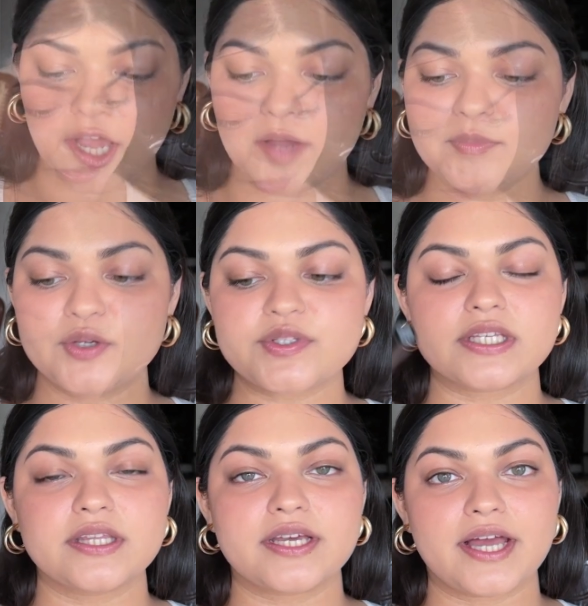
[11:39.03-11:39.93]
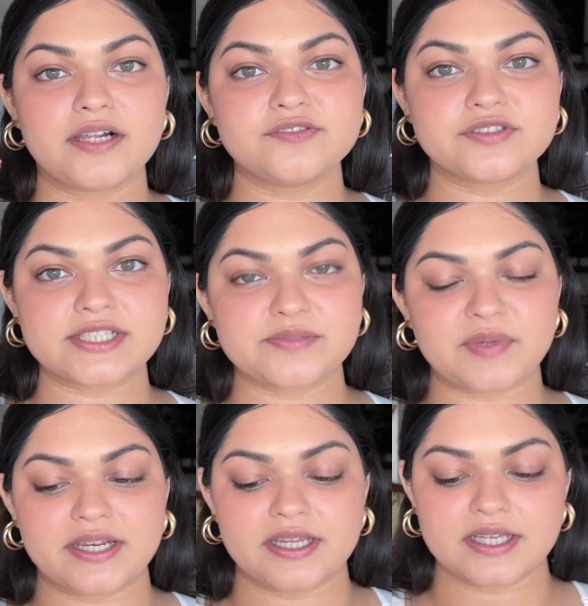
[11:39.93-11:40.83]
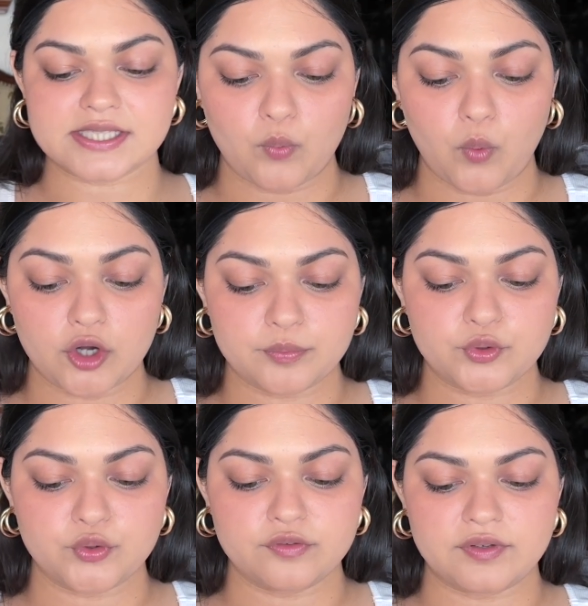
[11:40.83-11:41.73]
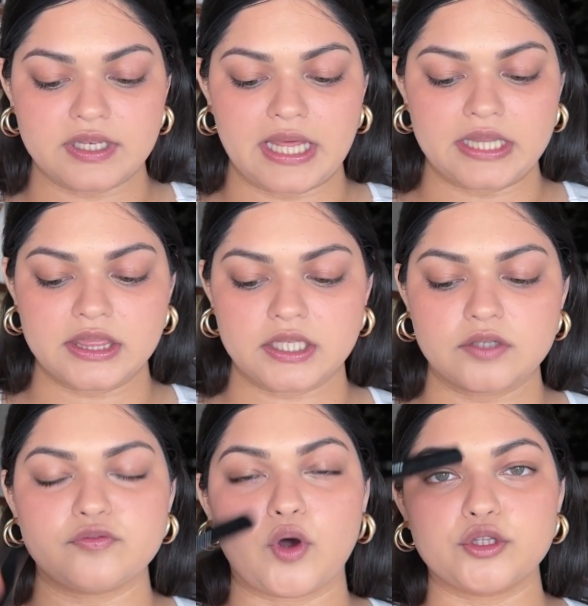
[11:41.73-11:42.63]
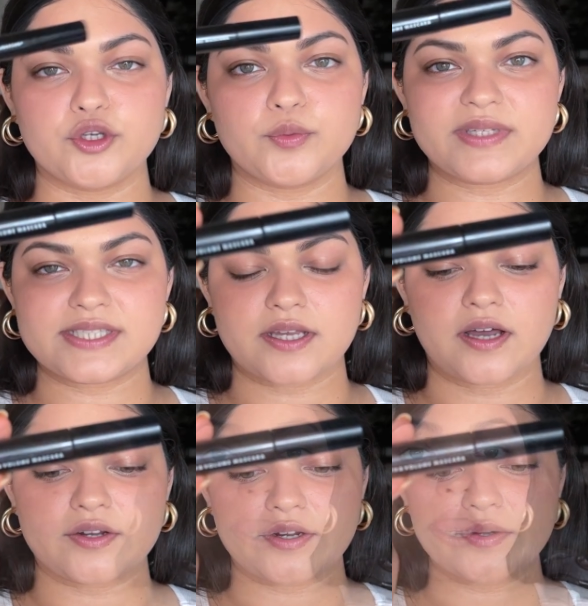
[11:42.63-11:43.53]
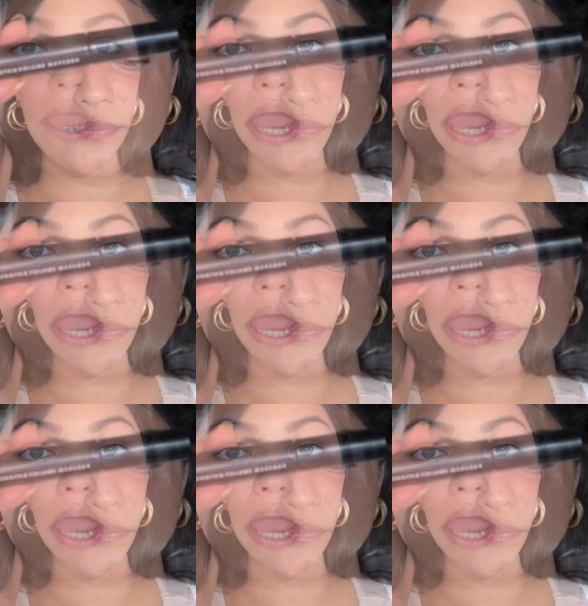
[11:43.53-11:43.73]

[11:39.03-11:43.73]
I'm using the e.l.f. Cosmetics Waterproof Length and Volume Mascara.